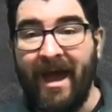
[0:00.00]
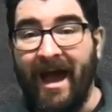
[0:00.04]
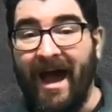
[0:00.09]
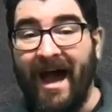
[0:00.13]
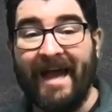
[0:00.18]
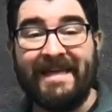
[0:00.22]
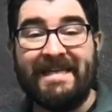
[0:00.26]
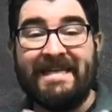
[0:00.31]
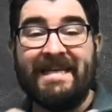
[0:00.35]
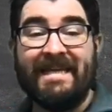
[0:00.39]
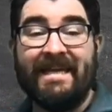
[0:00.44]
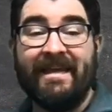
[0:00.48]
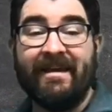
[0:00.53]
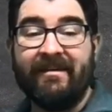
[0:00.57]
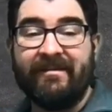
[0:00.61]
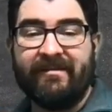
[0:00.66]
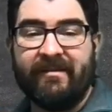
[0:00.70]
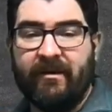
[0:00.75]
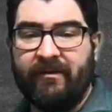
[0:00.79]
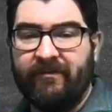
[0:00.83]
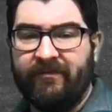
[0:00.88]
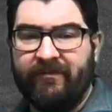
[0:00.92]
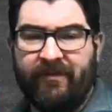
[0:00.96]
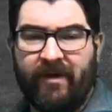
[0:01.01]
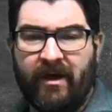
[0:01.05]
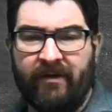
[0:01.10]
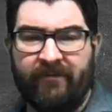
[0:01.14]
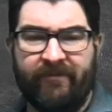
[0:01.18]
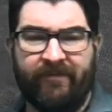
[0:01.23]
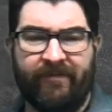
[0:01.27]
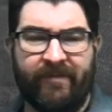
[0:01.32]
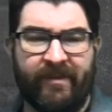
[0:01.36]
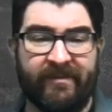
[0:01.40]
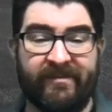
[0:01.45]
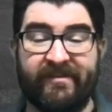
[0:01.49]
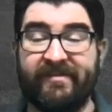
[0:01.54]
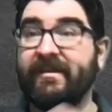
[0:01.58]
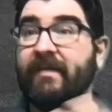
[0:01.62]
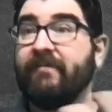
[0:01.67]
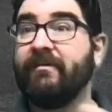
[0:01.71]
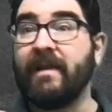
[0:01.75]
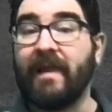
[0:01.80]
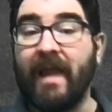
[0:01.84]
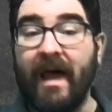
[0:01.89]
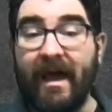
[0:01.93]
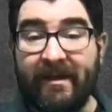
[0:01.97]
ideas of the
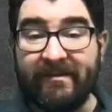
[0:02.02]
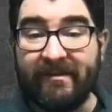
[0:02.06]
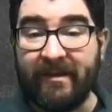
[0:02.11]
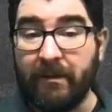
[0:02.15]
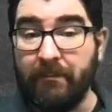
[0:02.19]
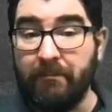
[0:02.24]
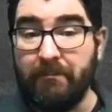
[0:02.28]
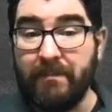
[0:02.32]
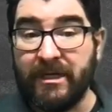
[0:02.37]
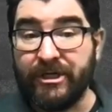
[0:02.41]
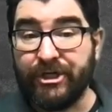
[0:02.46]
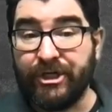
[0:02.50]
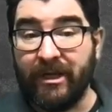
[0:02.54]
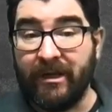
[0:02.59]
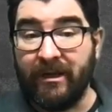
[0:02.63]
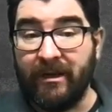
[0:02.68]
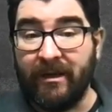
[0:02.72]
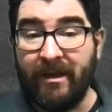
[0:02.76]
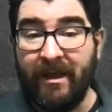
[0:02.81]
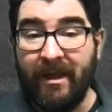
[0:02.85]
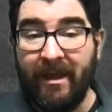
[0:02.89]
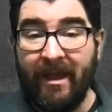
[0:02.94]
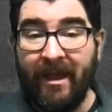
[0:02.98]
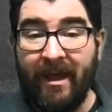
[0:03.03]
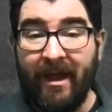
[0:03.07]
civilizing mission,